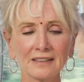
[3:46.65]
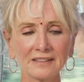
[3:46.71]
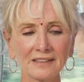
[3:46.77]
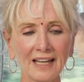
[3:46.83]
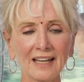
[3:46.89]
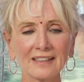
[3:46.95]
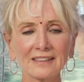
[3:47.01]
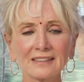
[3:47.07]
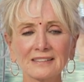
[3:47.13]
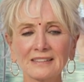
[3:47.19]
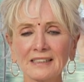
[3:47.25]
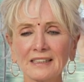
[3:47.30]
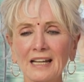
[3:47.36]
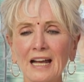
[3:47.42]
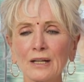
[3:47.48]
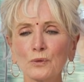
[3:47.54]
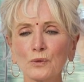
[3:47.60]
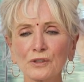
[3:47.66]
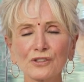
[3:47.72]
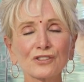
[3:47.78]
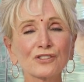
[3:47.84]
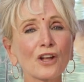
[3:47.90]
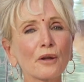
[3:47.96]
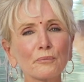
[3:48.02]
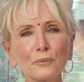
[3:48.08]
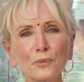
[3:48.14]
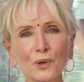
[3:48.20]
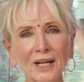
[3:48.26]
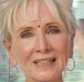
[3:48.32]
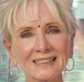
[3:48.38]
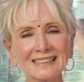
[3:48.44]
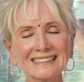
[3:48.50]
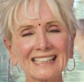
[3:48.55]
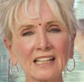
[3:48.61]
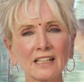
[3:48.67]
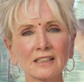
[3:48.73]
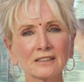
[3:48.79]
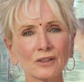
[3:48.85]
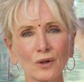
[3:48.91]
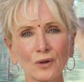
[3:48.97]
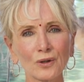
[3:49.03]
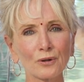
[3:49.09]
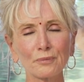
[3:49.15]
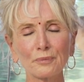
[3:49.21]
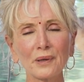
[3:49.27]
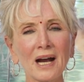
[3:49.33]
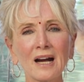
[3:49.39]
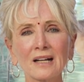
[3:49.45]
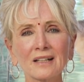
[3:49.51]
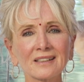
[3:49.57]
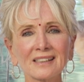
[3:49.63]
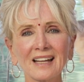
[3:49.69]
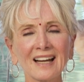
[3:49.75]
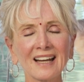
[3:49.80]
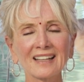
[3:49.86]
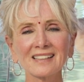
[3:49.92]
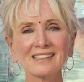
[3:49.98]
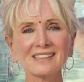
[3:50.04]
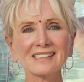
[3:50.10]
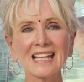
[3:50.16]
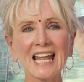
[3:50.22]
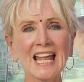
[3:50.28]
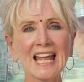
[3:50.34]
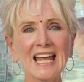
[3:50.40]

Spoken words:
that I was not brain dead or paralyzed.